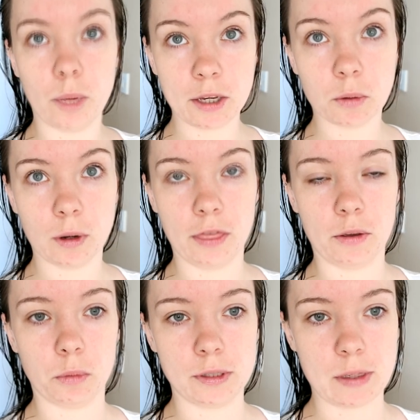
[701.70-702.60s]
We got one
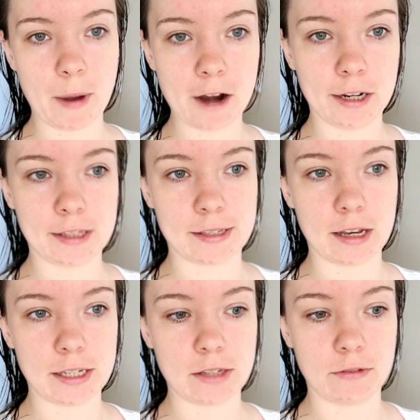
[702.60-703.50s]
that was apparently the
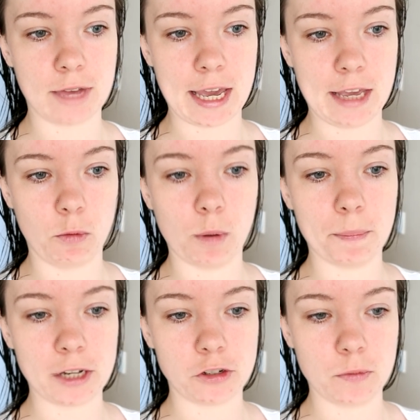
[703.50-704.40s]
size of a
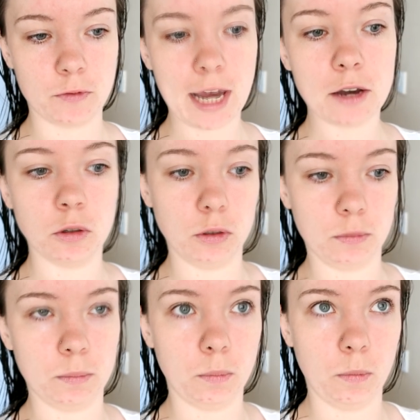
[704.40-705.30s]
one bedroom flat
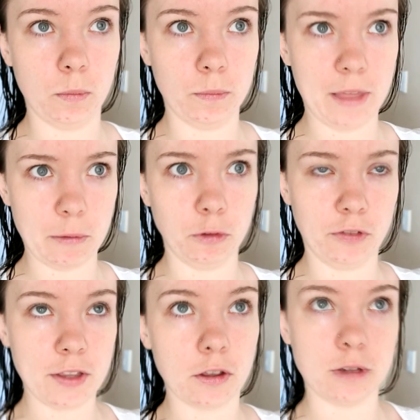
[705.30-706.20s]
or that will
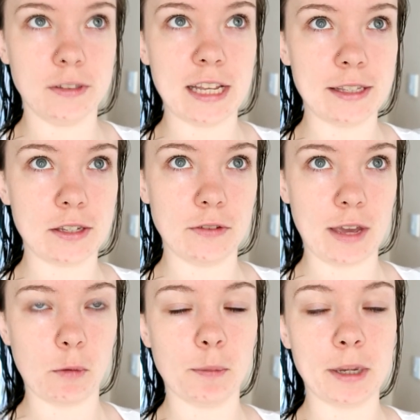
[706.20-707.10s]
fit the contents of
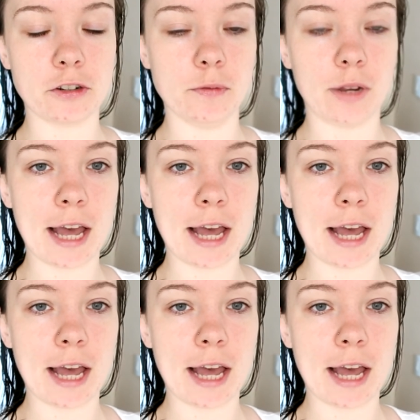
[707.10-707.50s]
a one bedroom